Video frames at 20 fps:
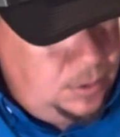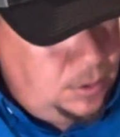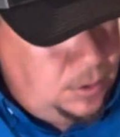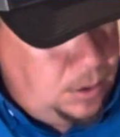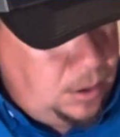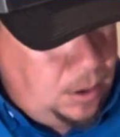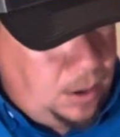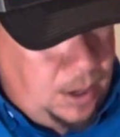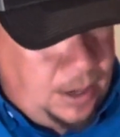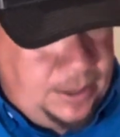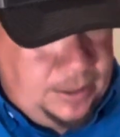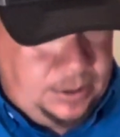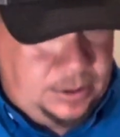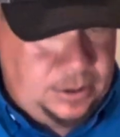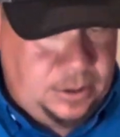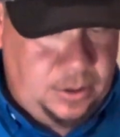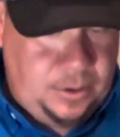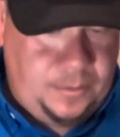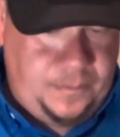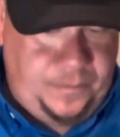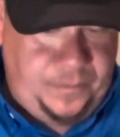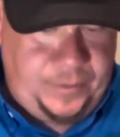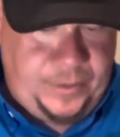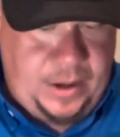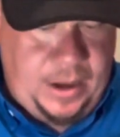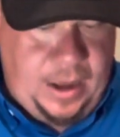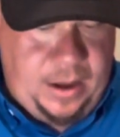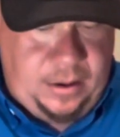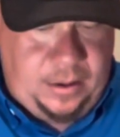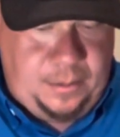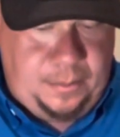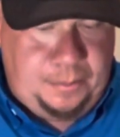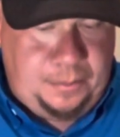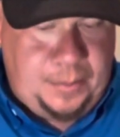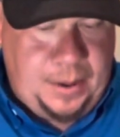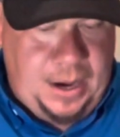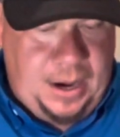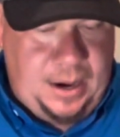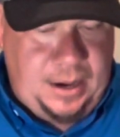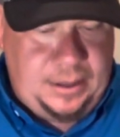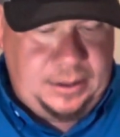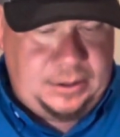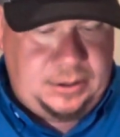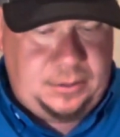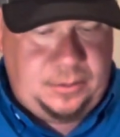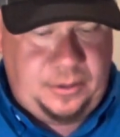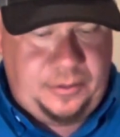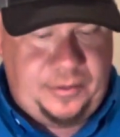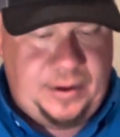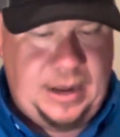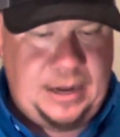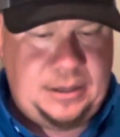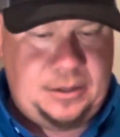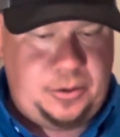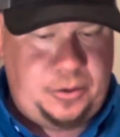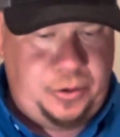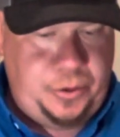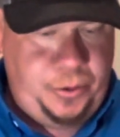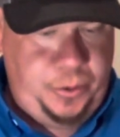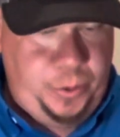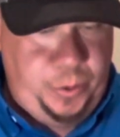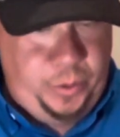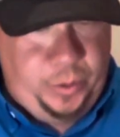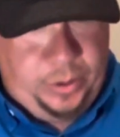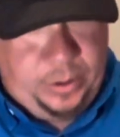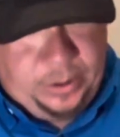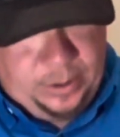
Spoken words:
All right, so out of the box, we've got 2